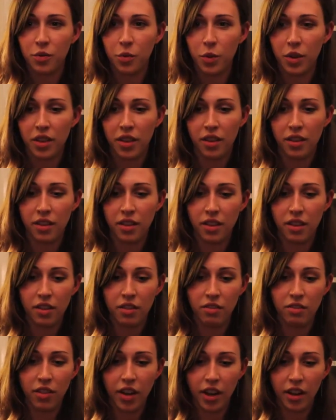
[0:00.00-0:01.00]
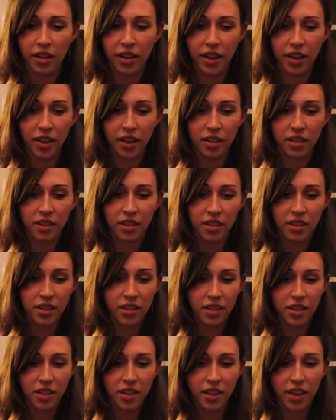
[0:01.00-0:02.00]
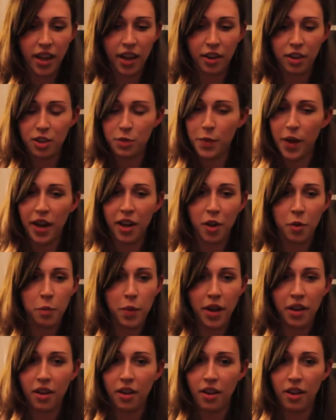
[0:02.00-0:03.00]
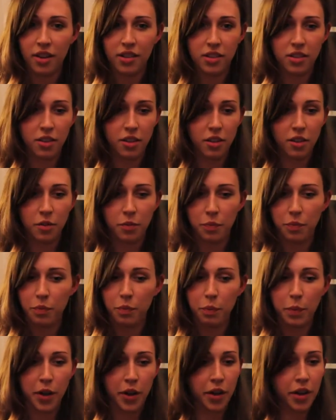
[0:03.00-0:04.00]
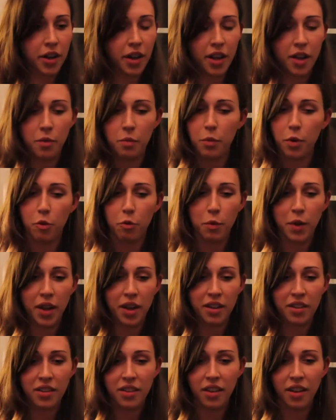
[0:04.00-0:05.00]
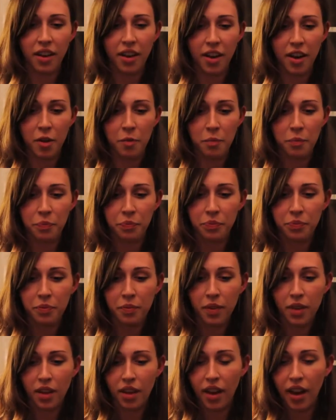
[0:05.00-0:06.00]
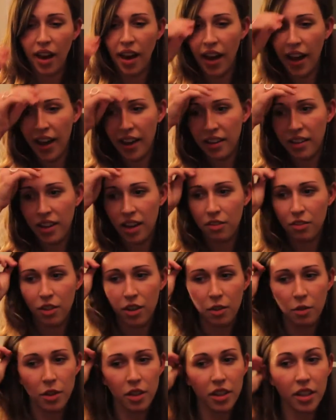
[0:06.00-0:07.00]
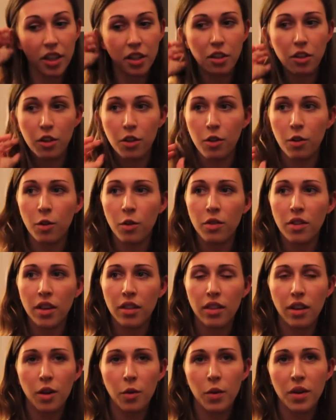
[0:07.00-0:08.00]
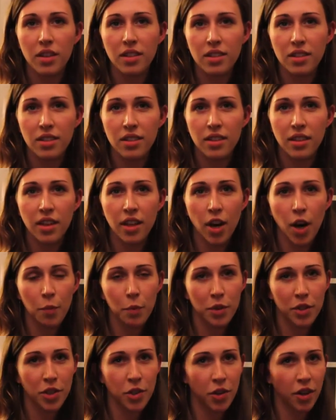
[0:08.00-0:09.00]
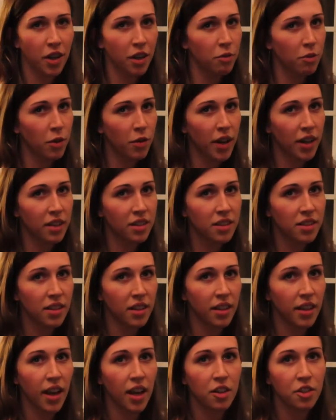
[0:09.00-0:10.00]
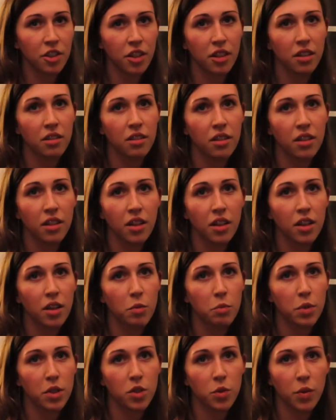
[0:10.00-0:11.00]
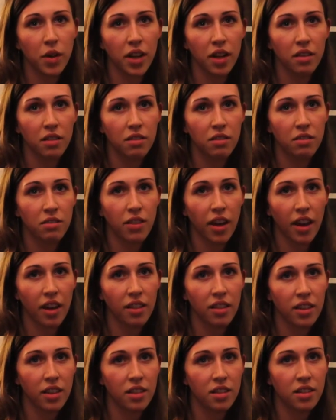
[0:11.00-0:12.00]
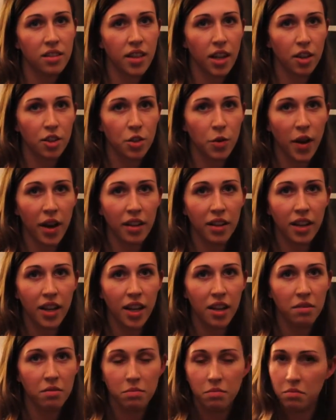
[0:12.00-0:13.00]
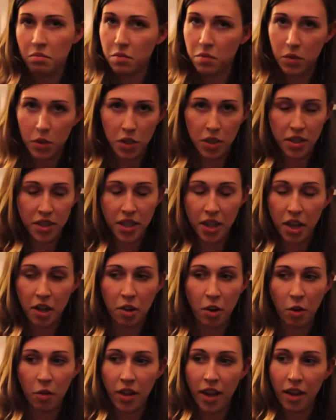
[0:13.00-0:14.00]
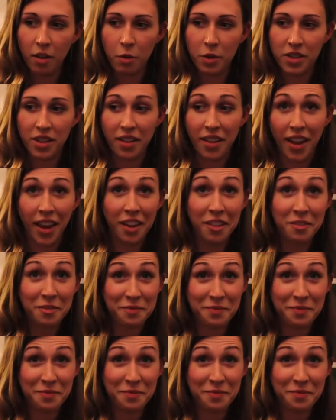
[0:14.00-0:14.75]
within the very charismatic Pentecostal purity movement, I never really knew that there was the opportunity for reconciliation between faith and sexuality. Didn't know that was a thing